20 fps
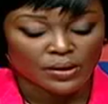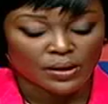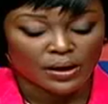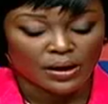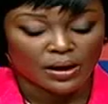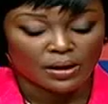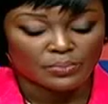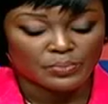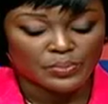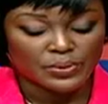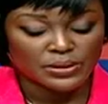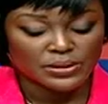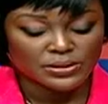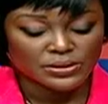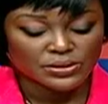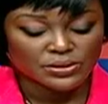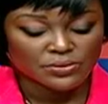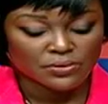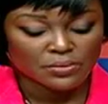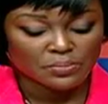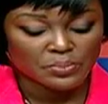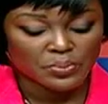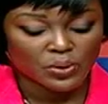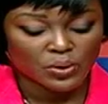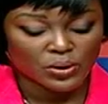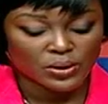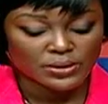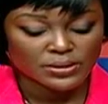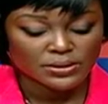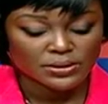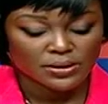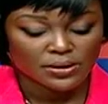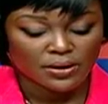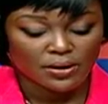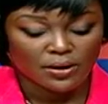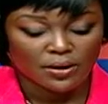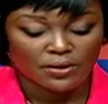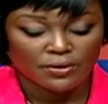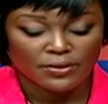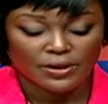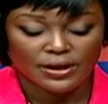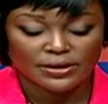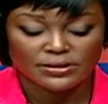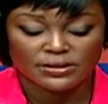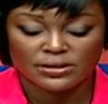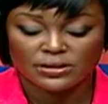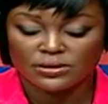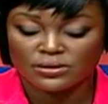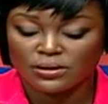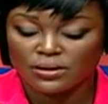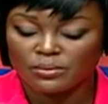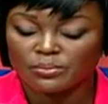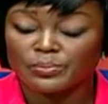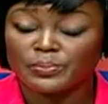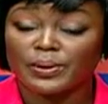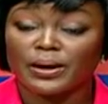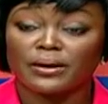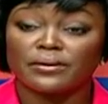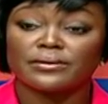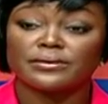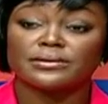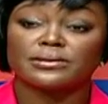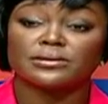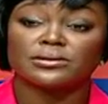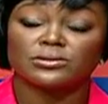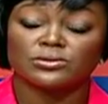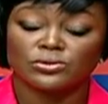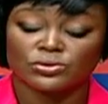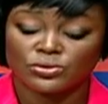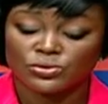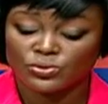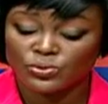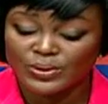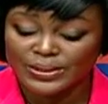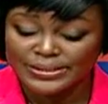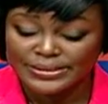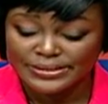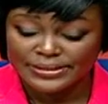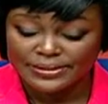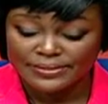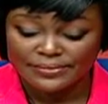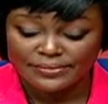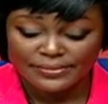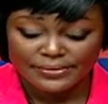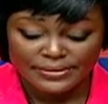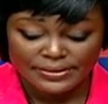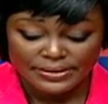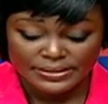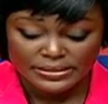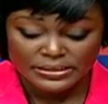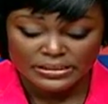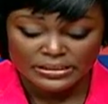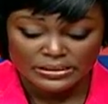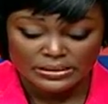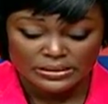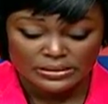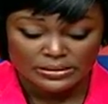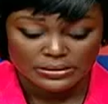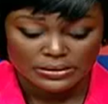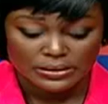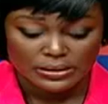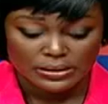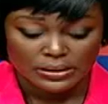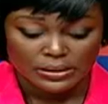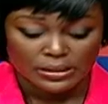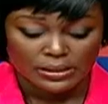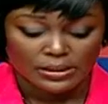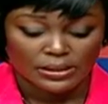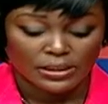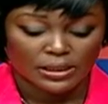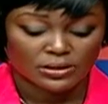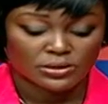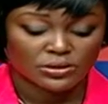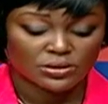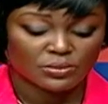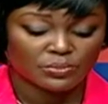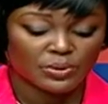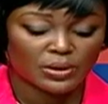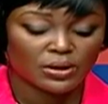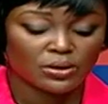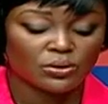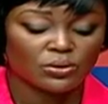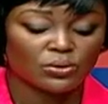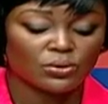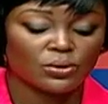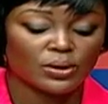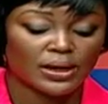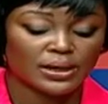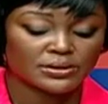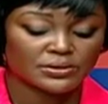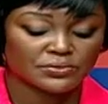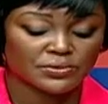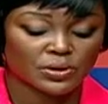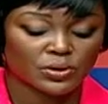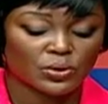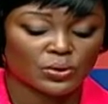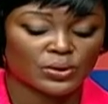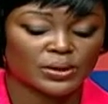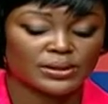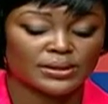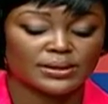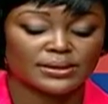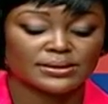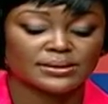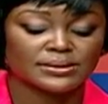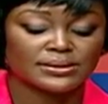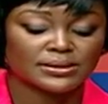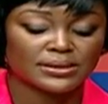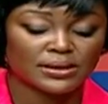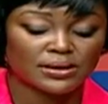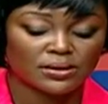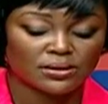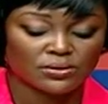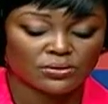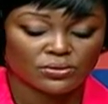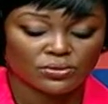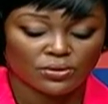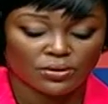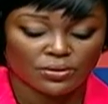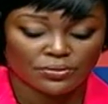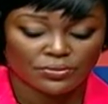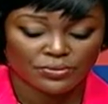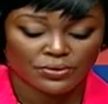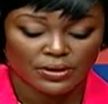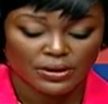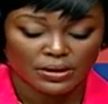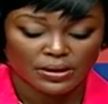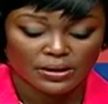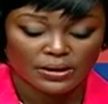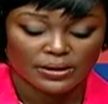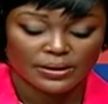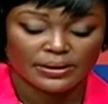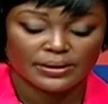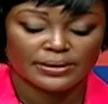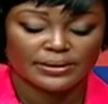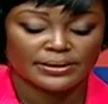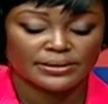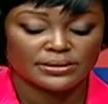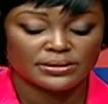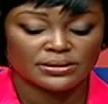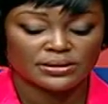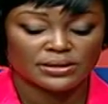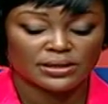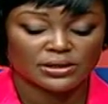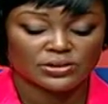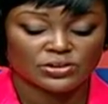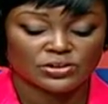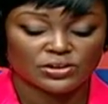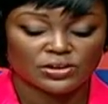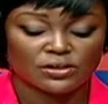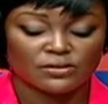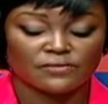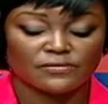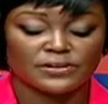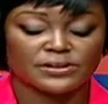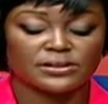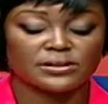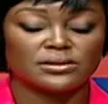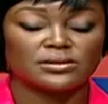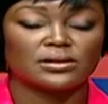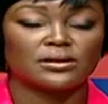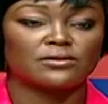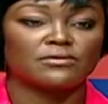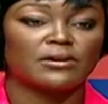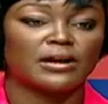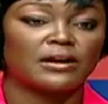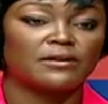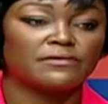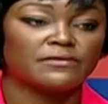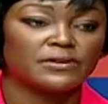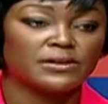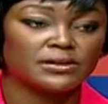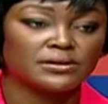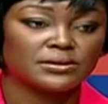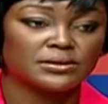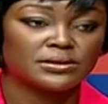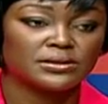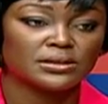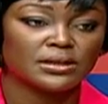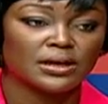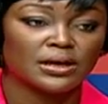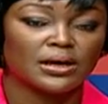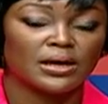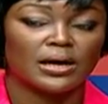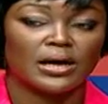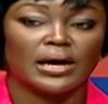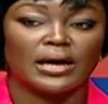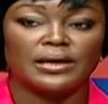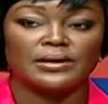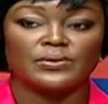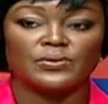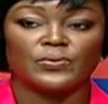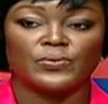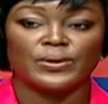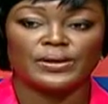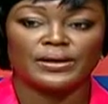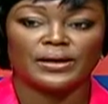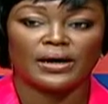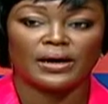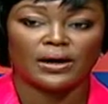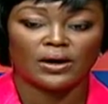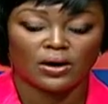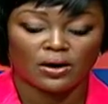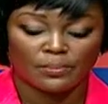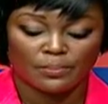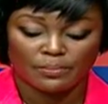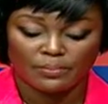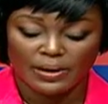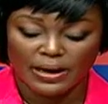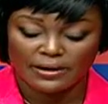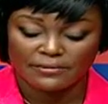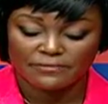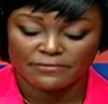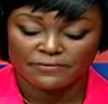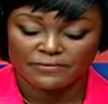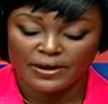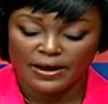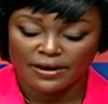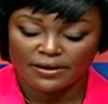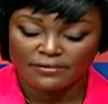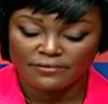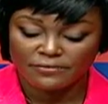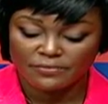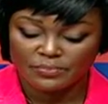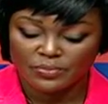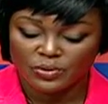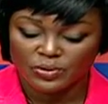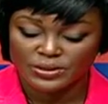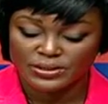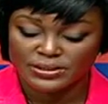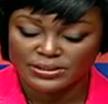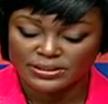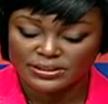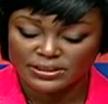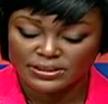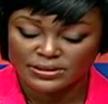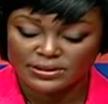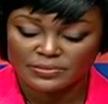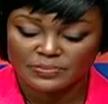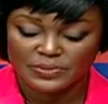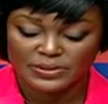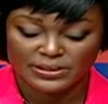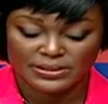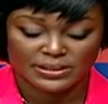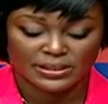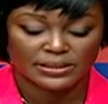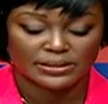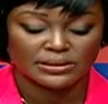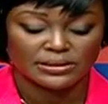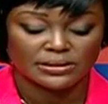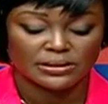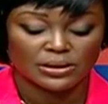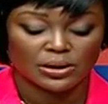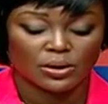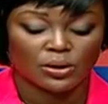I'm pleased to report that in comparison to 2013, that Tobago has recorded a stellar growth in international visitor arrivals, and we are up by 5.6%